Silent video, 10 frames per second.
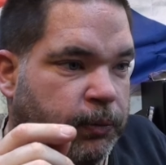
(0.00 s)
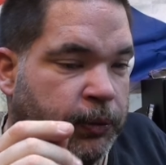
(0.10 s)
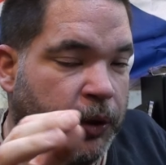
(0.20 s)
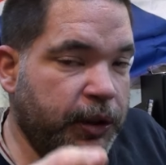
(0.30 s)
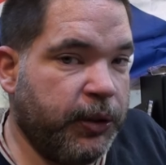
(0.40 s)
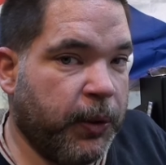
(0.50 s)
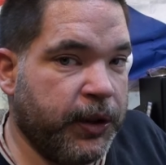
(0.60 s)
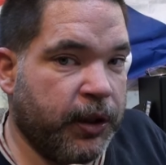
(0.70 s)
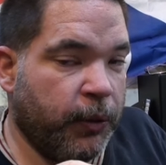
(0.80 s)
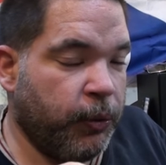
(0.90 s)
nice
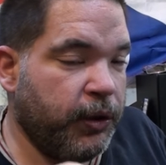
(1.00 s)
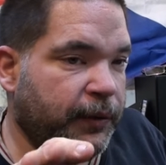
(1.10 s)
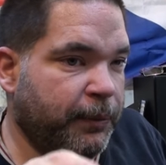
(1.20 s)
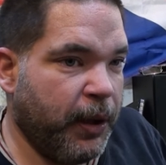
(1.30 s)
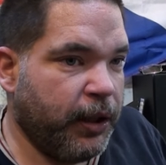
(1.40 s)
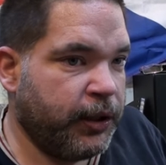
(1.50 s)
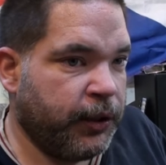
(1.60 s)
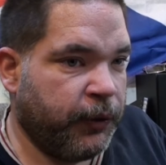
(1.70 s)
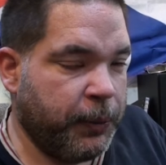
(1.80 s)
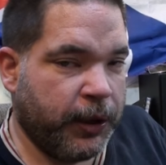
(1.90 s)
ones I wouldn't have
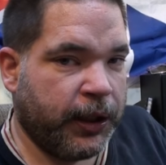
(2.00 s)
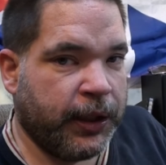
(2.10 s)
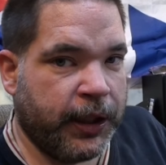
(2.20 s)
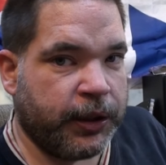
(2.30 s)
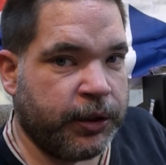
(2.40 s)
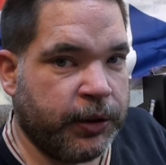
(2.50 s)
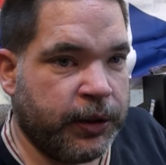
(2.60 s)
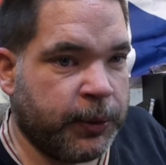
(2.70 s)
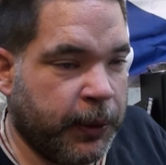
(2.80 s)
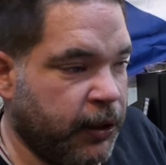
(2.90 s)
minded for my collection
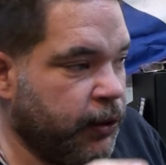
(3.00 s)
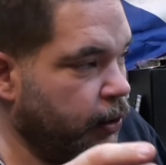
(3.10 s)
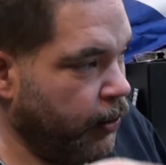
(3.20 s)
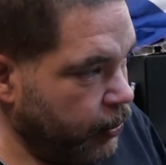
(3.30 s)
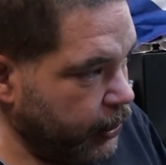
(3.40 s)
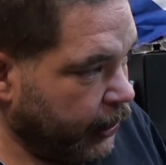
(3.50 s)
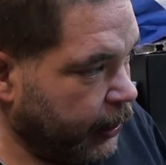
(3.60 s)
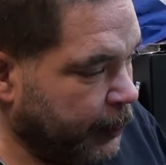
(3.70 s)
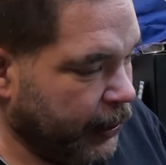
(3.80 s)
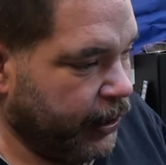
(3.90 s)
as well on
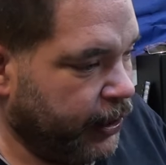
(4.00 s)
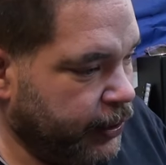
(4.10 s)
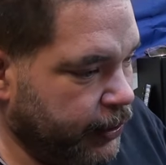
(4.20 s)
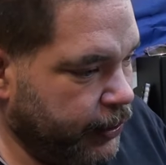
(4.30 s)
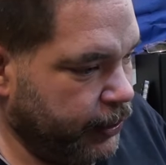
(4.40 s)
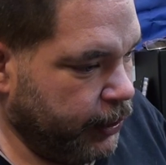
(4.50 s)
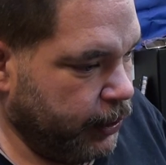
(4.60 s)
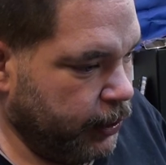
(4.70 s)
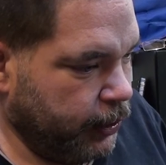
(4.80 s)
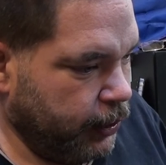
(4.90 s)
eBay,
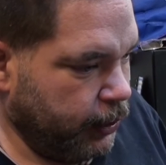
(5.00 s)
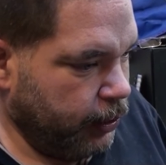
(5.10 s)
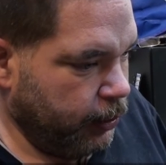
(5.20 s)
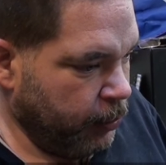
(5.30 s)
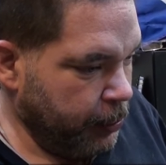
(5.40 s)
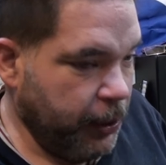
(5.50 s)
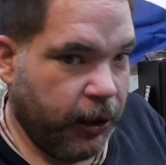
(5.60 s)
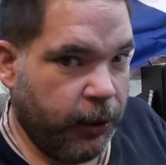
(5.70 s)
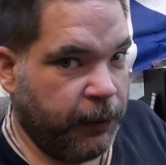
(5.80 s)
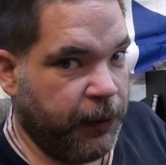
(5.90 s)
but I've
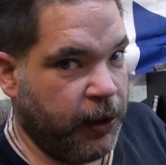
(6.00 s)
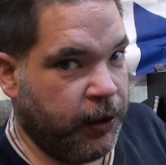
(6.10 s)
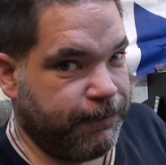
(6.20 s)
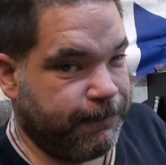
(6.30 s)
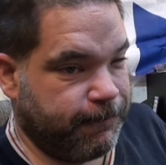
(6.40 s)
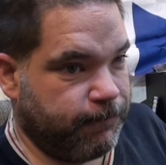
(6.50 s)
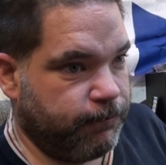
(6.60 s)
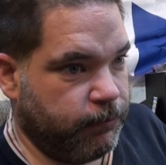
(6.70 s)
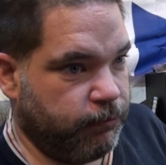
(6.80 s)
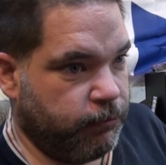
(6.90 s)
been going for
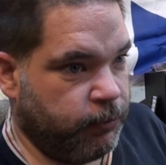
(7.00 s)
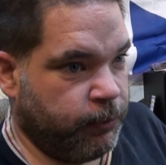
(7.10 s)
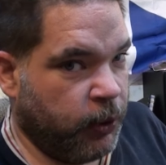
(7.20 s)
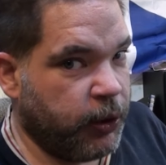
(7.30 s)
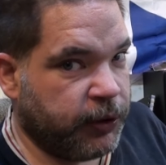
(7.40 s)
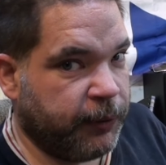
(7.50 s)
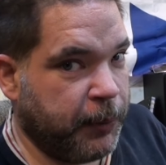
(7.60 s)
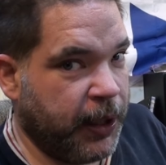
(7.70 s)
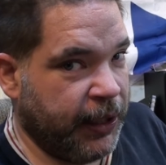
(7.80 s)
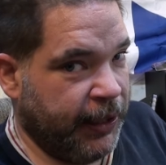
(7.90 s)
lots of
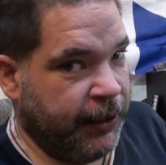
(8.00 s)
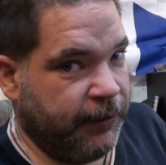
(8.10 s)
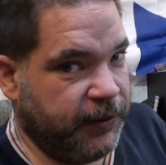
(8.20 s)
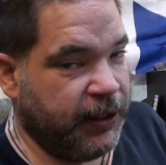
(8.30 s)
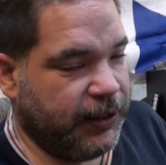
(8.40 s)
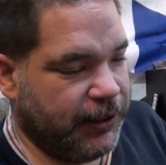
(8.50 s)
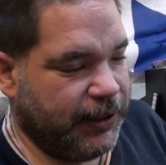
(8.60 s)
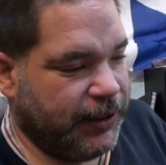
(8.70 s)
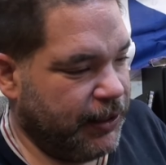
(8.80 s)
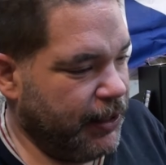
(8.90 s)
money.
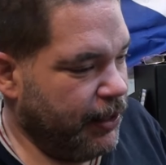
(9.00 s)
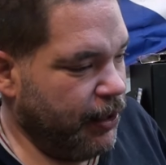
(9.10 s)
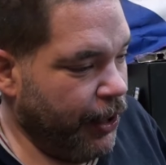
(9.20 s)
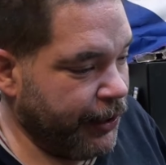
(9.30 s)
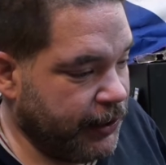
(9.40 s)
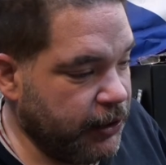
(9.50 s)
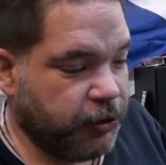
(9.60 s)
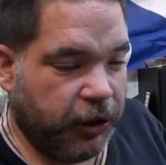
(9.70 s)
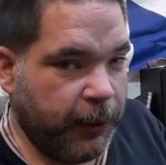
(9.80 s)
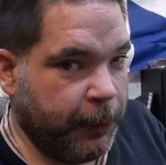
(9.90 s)
I did
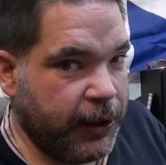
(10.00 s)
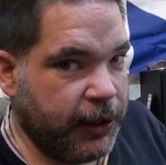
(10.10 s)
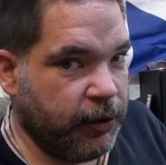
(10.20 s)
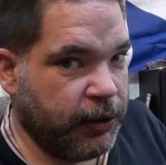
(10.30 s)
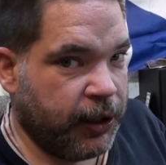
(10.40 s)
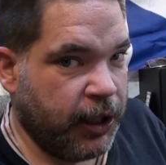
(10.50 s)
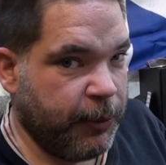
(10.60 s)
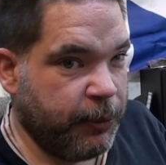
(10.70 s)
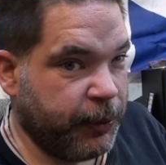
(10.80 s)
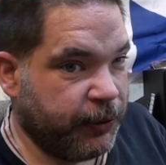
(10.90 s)
try bidding on a
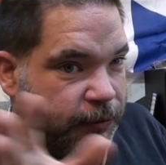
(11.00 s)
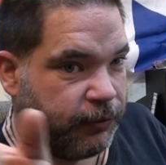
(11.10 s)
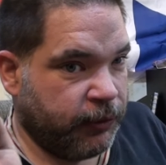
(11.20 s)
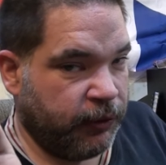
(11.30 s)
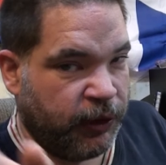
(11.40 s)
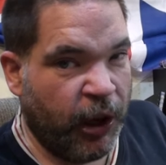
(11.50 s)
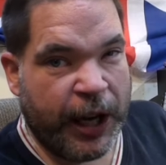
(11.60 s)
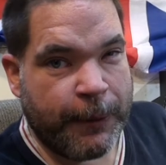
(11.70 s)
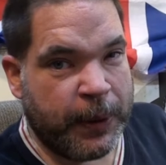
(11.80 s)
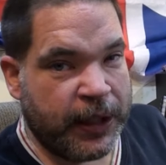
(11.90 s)
couple, but
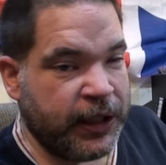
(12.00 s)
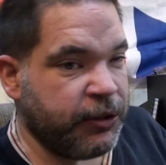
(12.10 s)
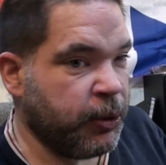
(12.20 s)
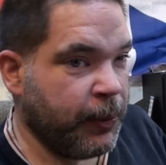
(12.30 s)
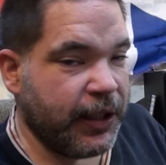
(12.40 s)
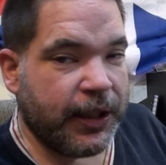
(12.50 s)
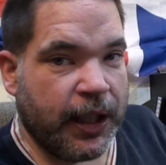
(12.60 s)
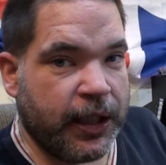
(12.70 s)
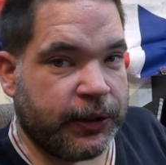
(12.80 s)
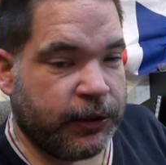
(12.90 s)
got outbid literally within the
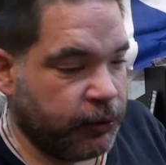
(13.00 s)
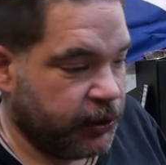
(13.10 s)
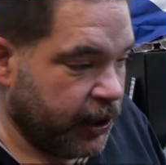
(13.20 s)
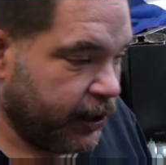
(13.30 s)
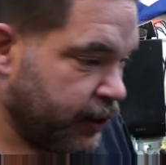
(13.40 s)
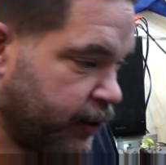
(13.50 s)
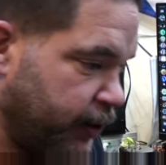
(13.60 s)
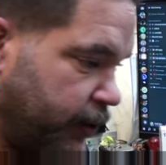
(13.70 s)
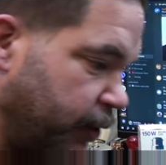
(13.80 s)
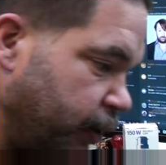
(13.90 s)
last 2 seconds.